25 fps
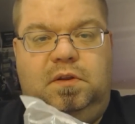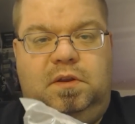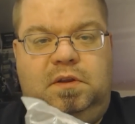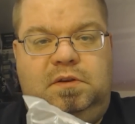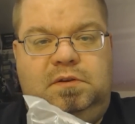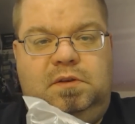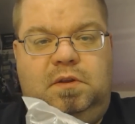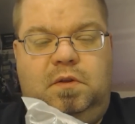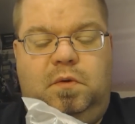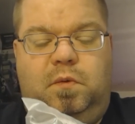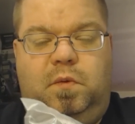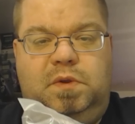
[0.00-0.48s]

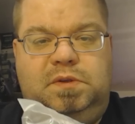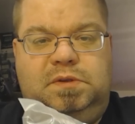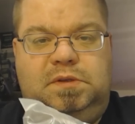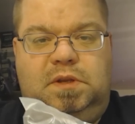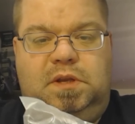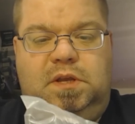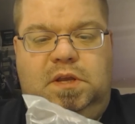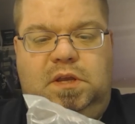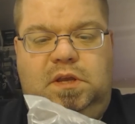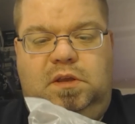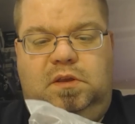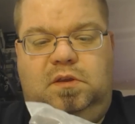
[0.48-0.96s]
These are the ones
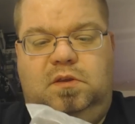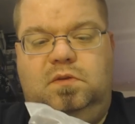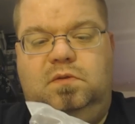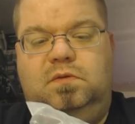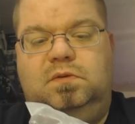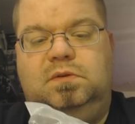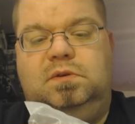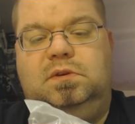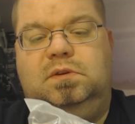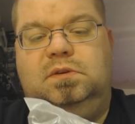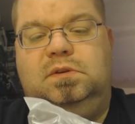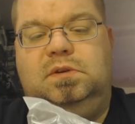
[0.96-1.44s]
that he
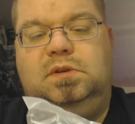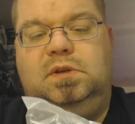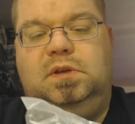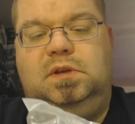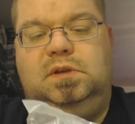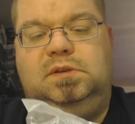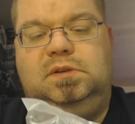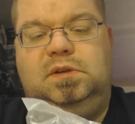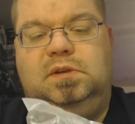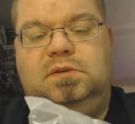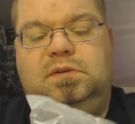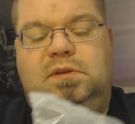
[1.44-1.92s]
uses.
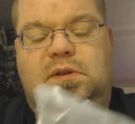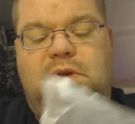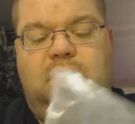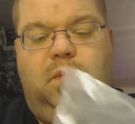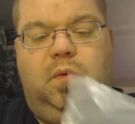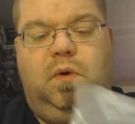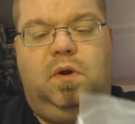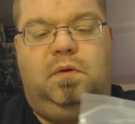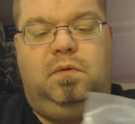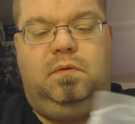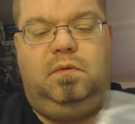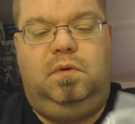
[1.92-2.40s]
He says they
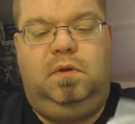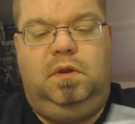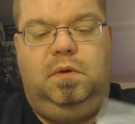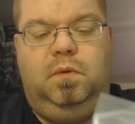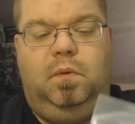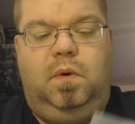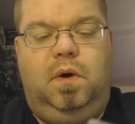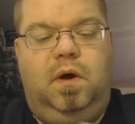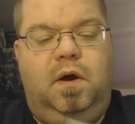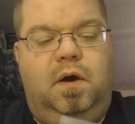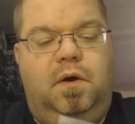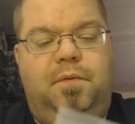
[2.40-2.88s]
work really
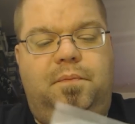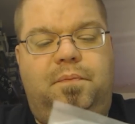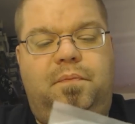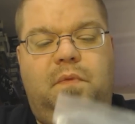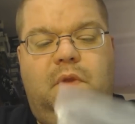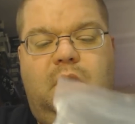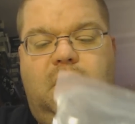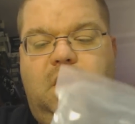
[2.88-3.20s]
well.